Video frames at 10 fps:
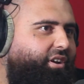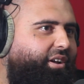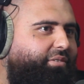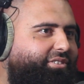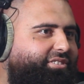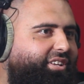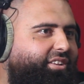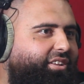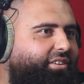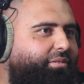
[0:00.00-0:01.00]
have to send
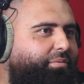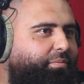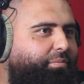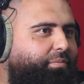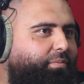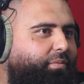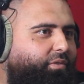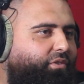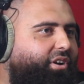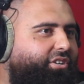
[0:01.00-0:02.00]
in
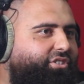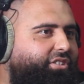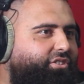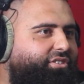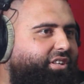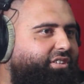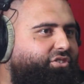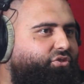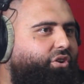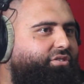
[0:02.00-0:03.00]
fighter jets. You send in
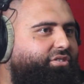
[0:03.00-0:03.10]
drones